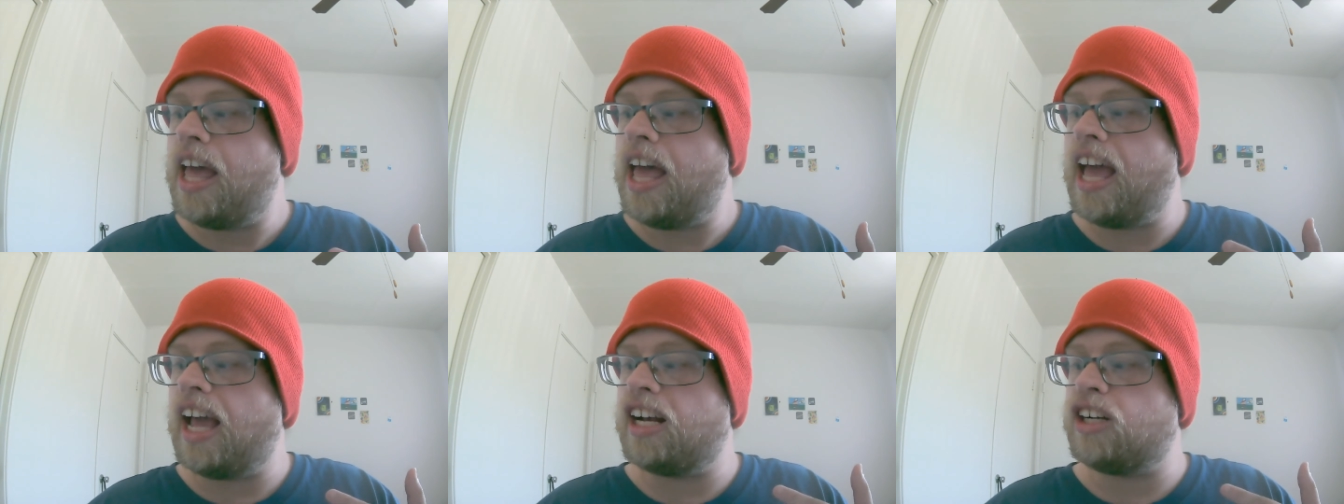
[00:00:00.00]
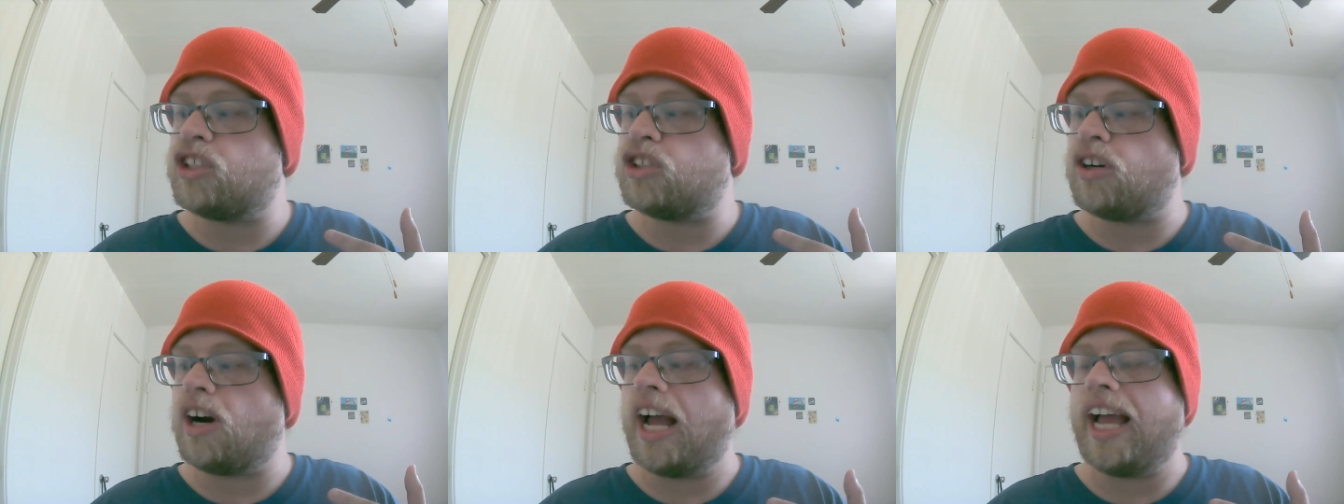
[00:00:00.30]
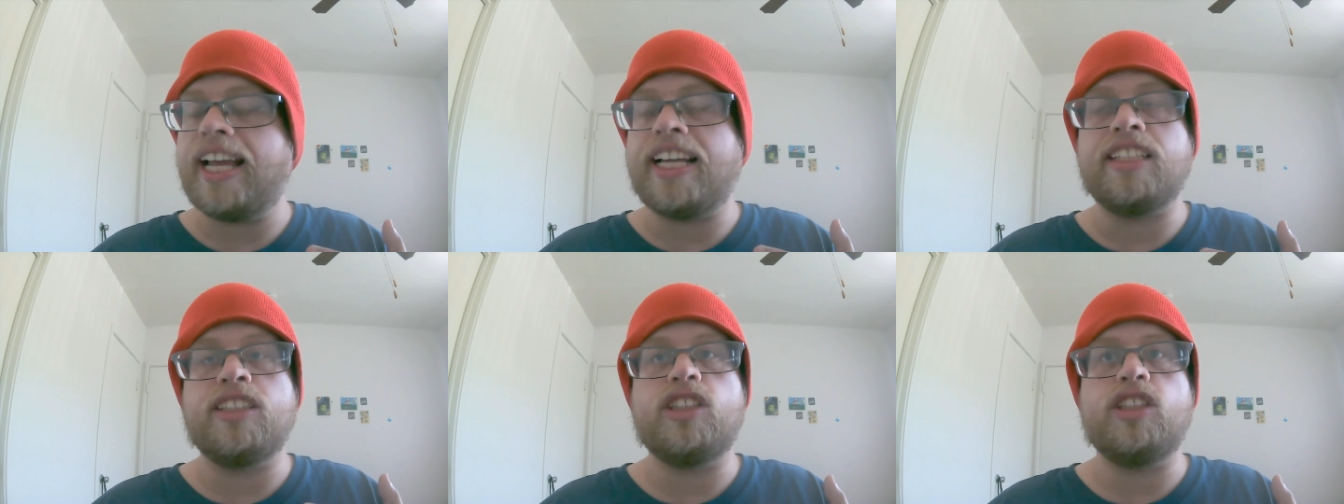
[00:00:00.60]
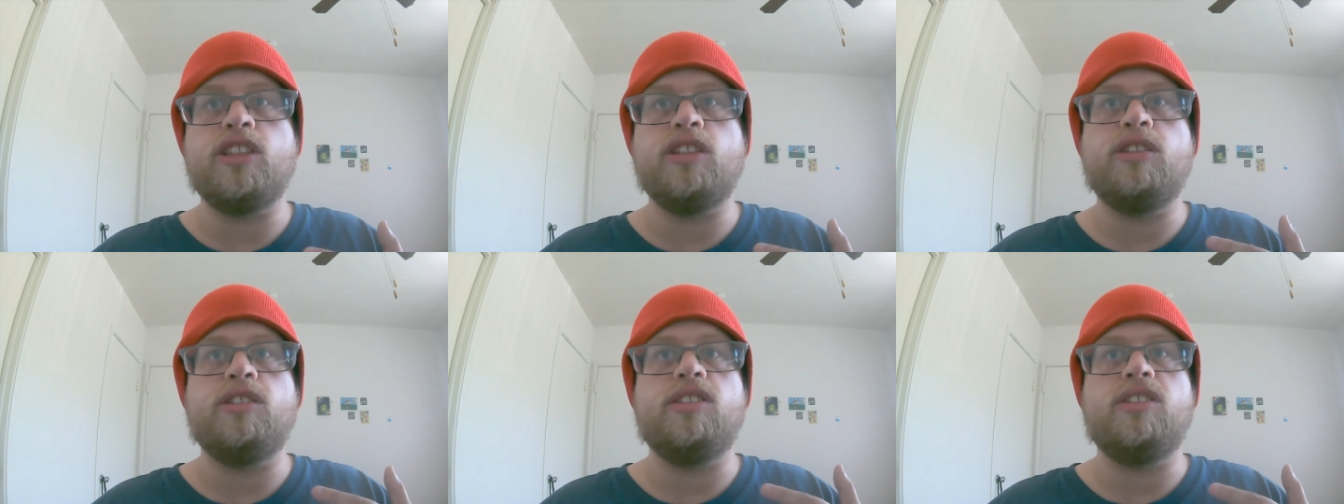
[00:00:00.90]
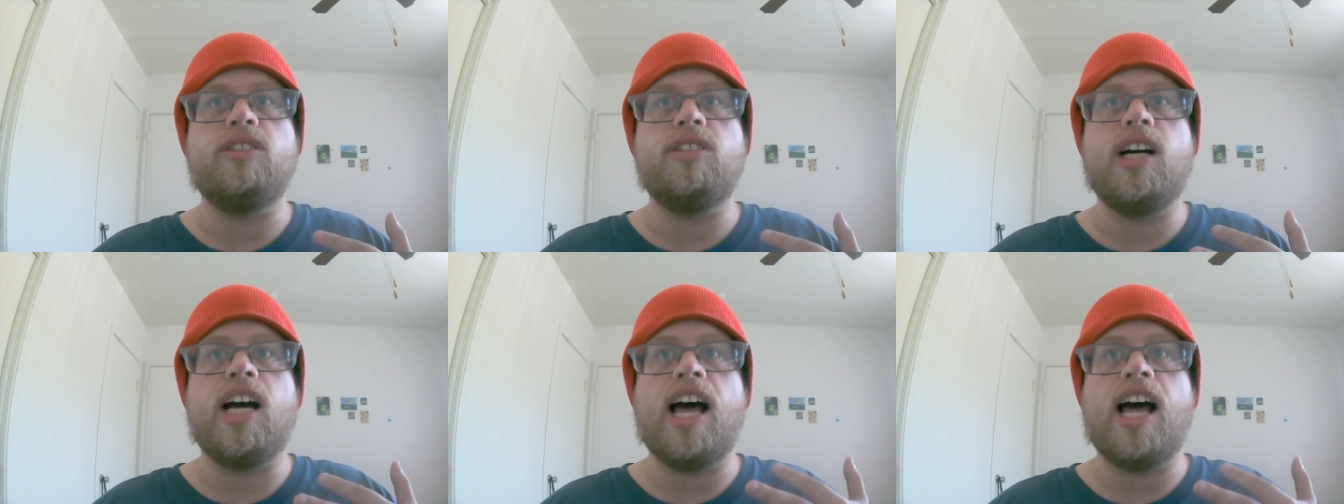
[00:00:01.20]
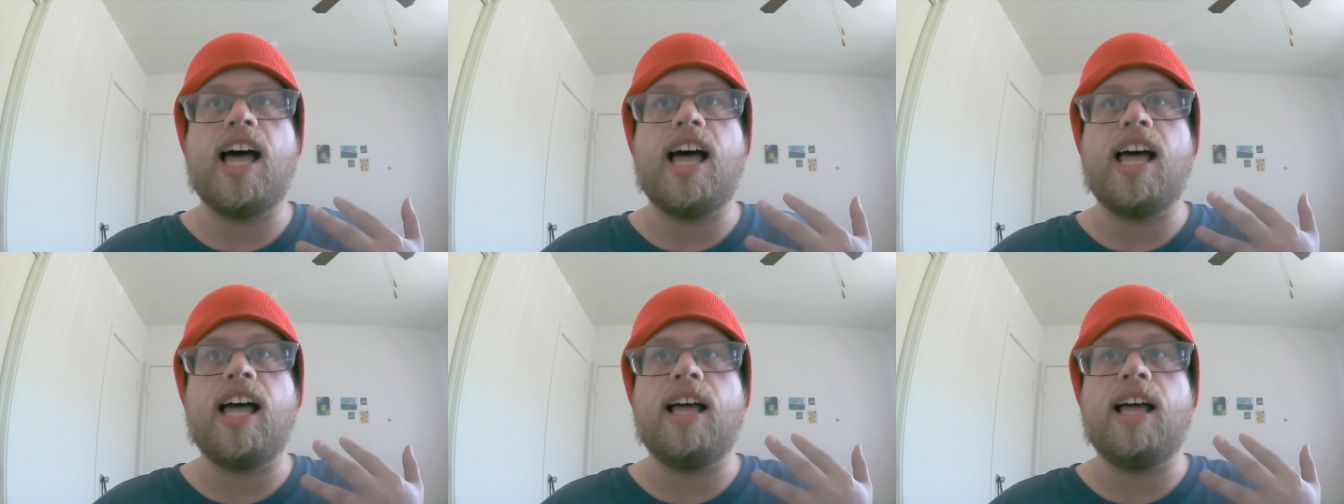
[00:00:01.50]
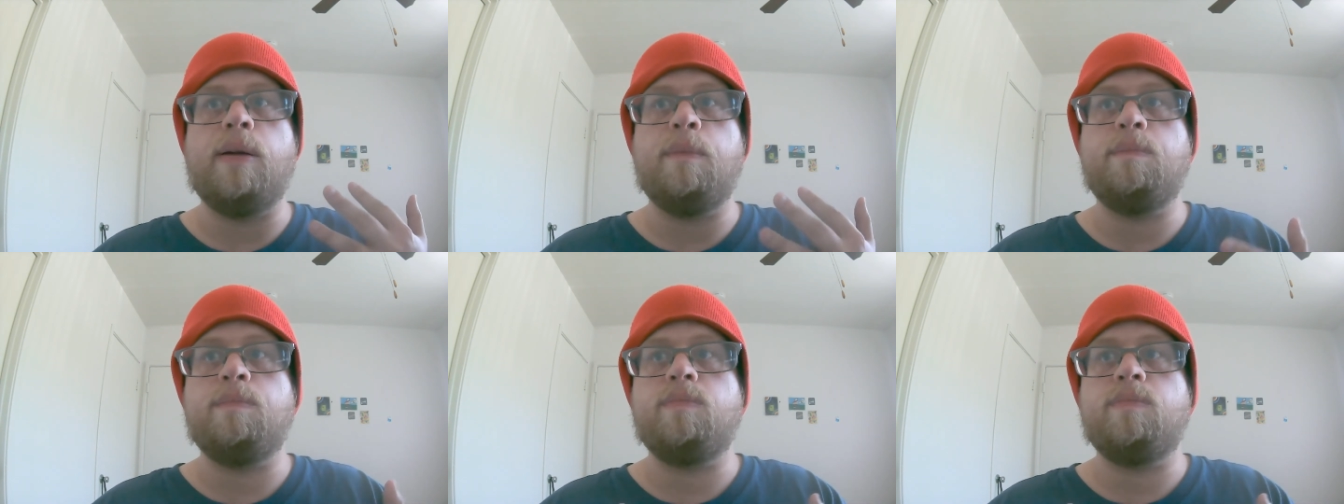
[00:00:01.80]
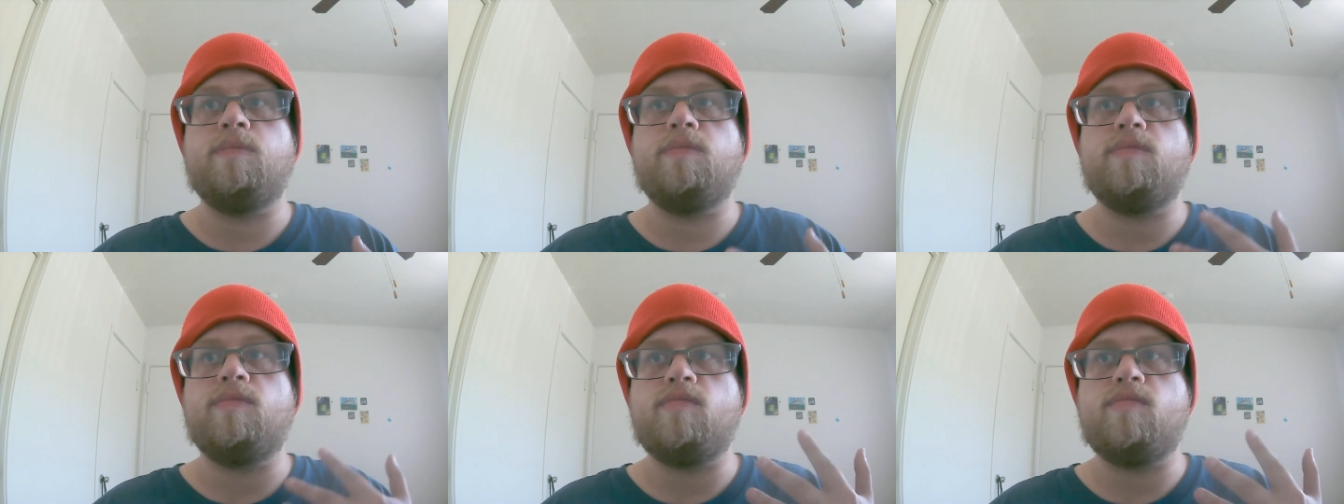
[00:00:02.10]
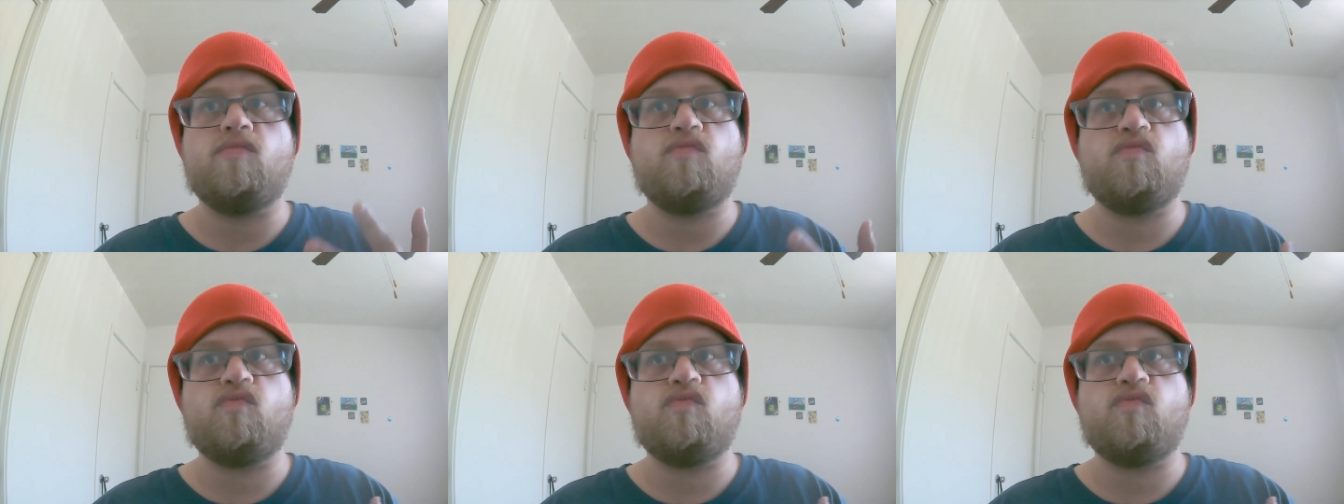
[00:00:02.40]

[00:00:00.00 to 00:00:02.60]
and trying to um,